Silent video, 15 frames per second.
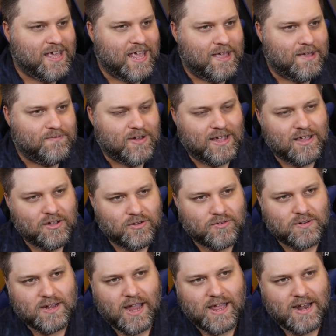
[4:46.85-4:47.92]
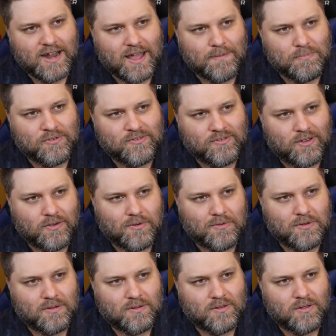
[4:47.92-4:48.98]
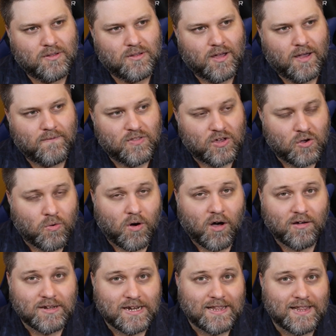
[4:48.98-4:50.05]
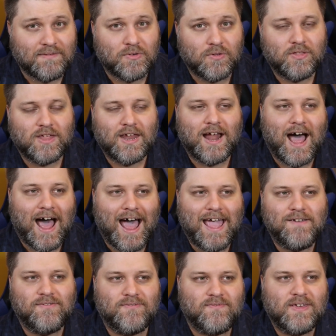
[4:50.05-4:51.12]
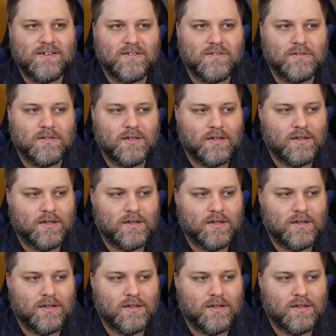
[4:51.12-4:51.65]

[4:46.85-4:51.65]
if I can create an episode of the quality level that I feel